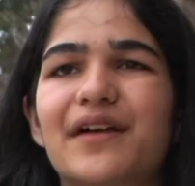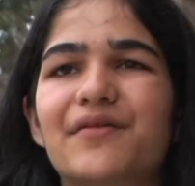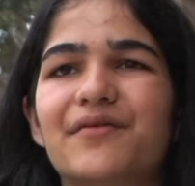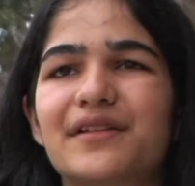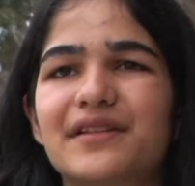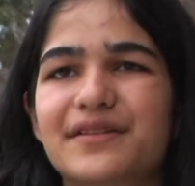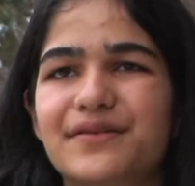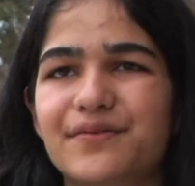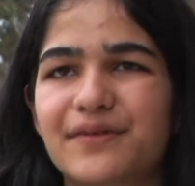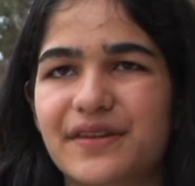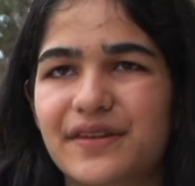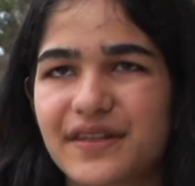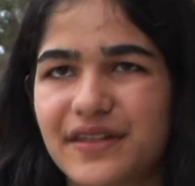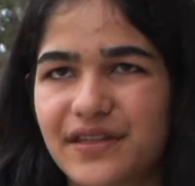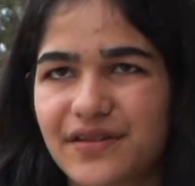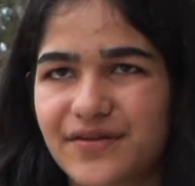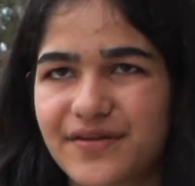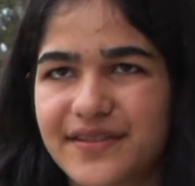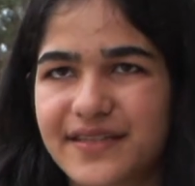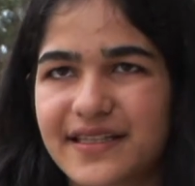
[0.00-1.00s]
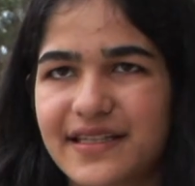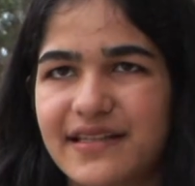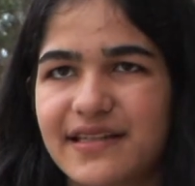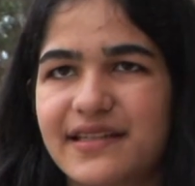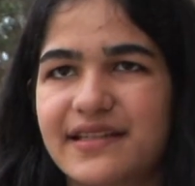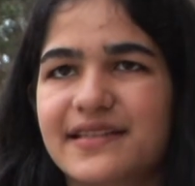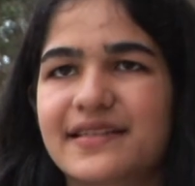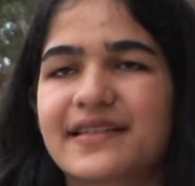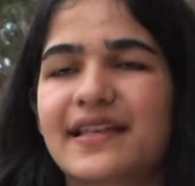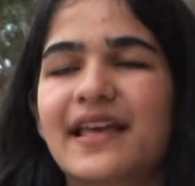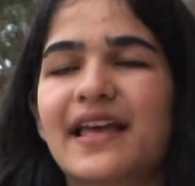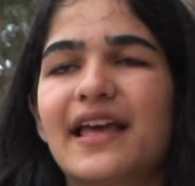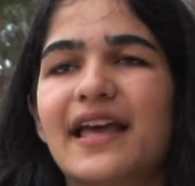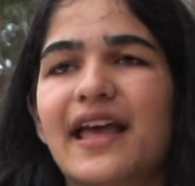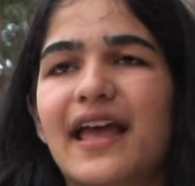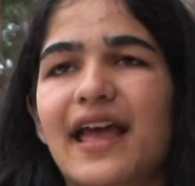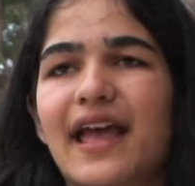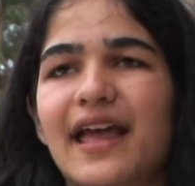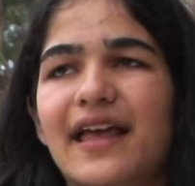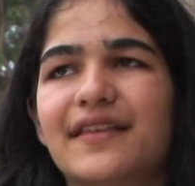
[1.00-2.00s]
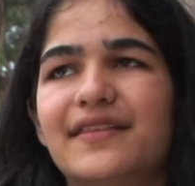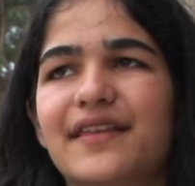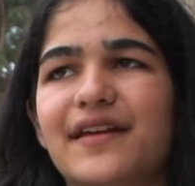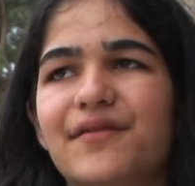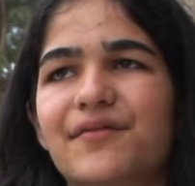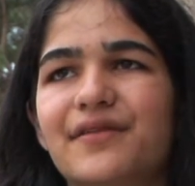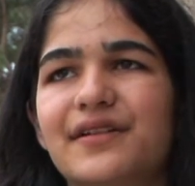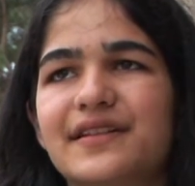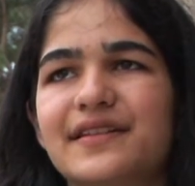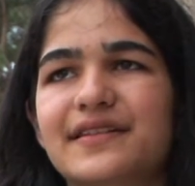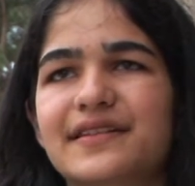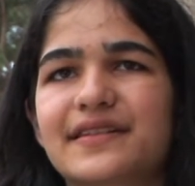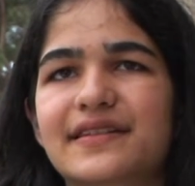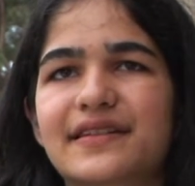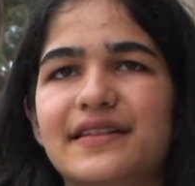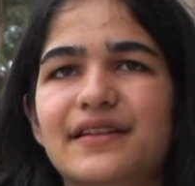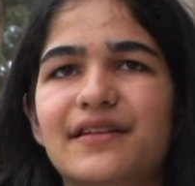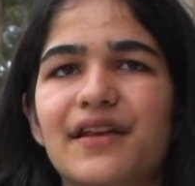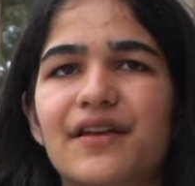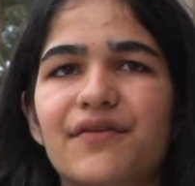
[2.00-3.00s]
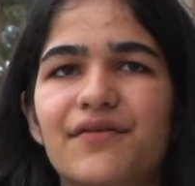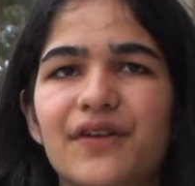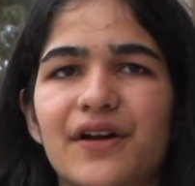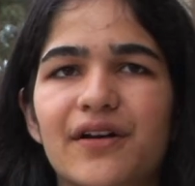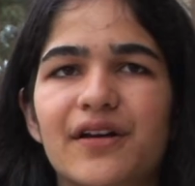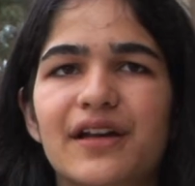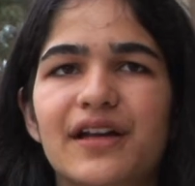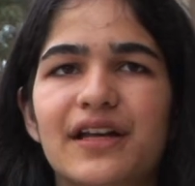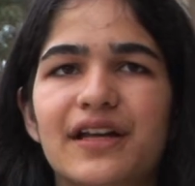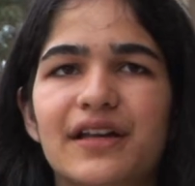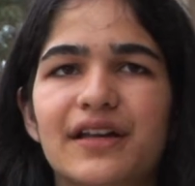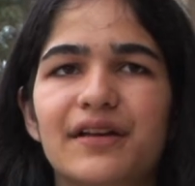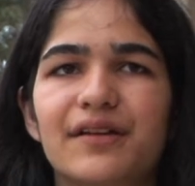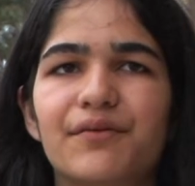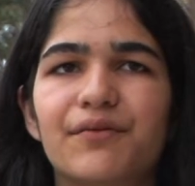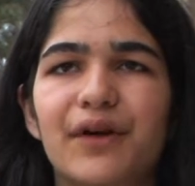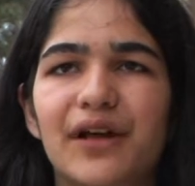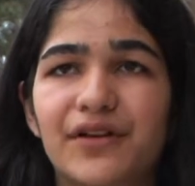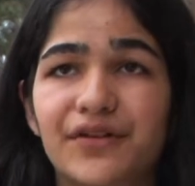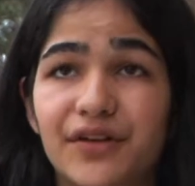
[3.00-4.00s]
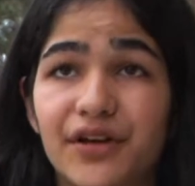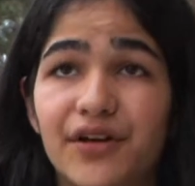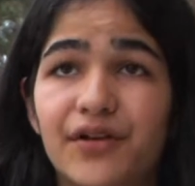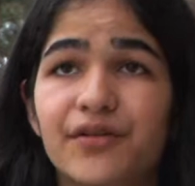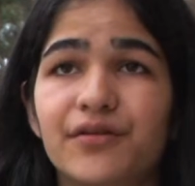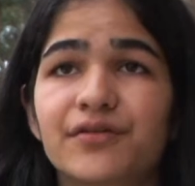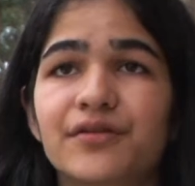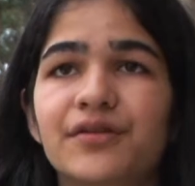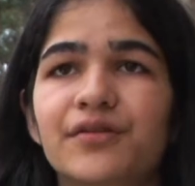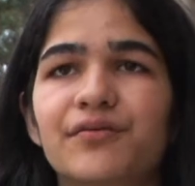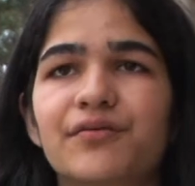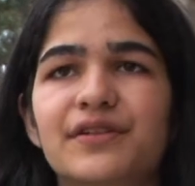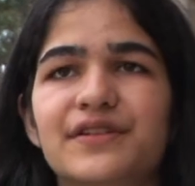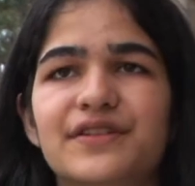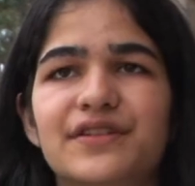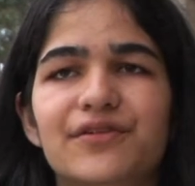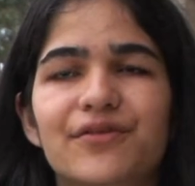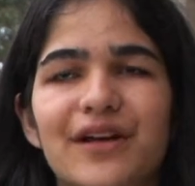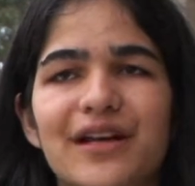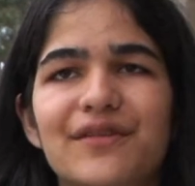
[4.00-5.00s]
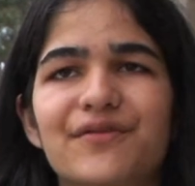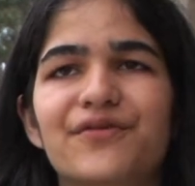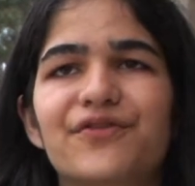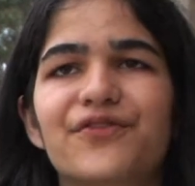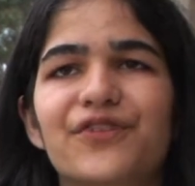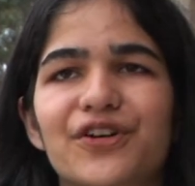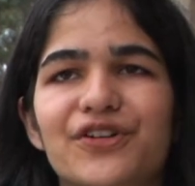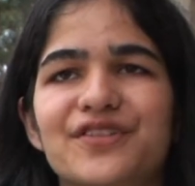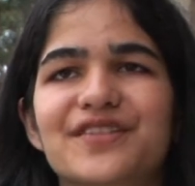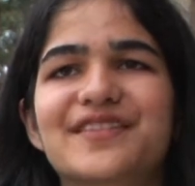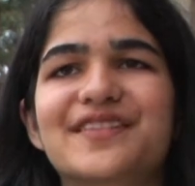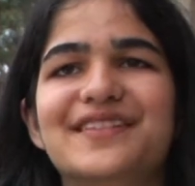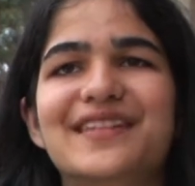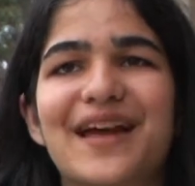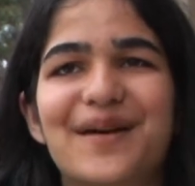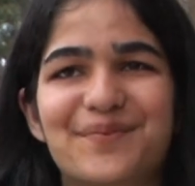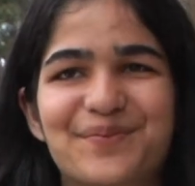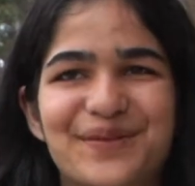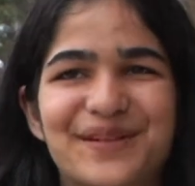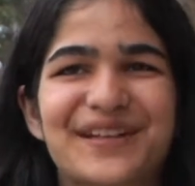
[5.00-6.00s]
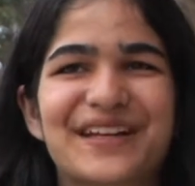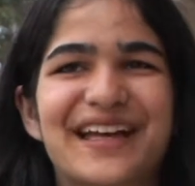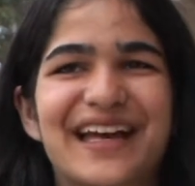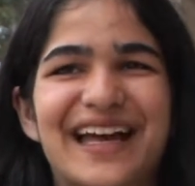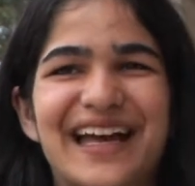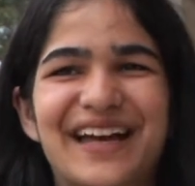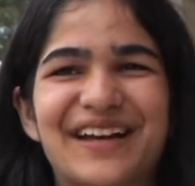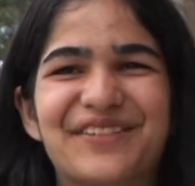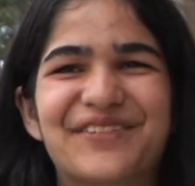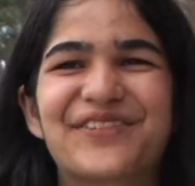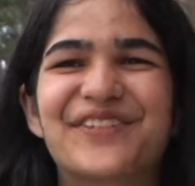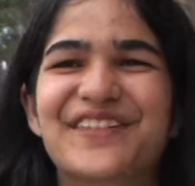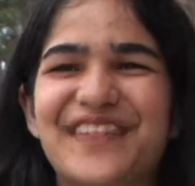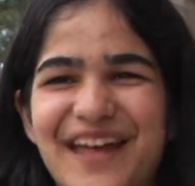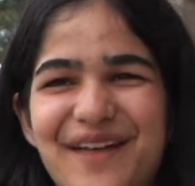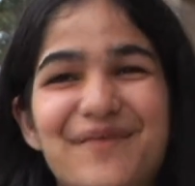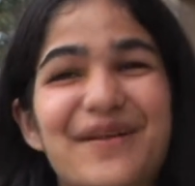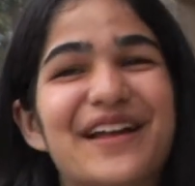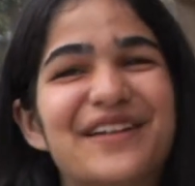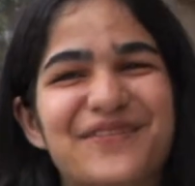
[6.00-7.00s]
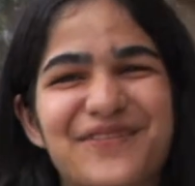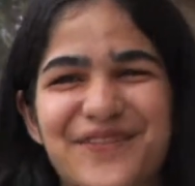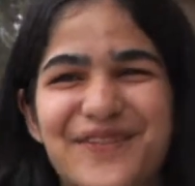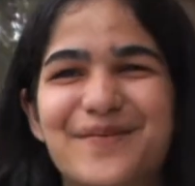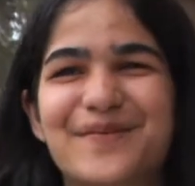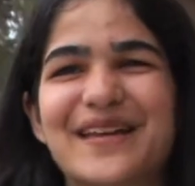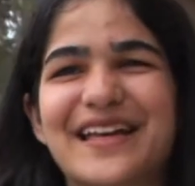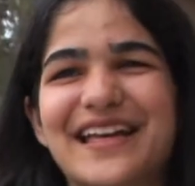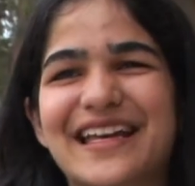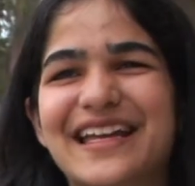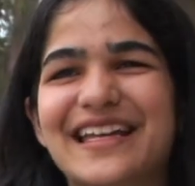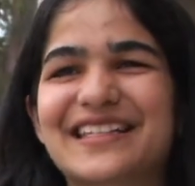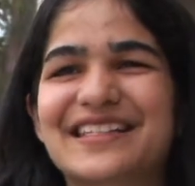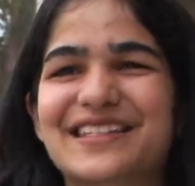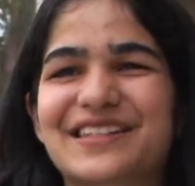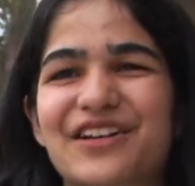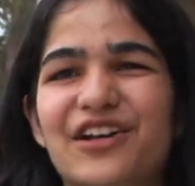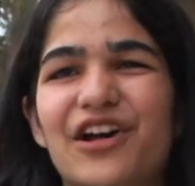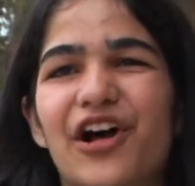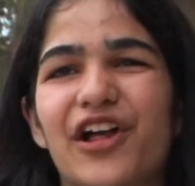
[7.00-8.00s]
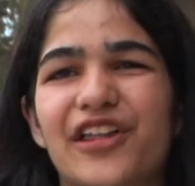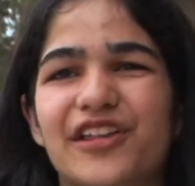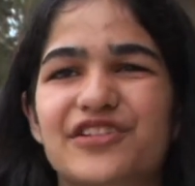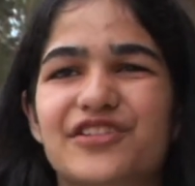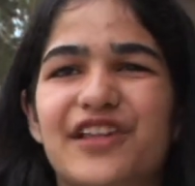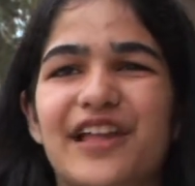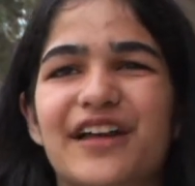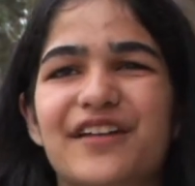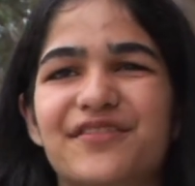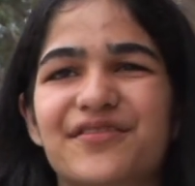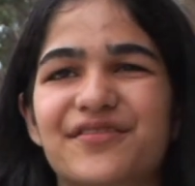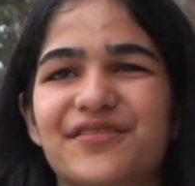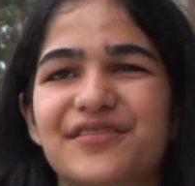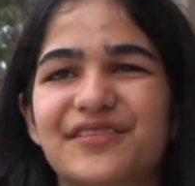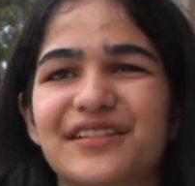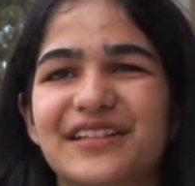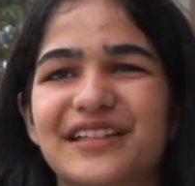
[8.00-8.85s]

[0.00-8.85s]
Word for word: that was with the UCs and that was very well known was a great first step for them and for me into the college life.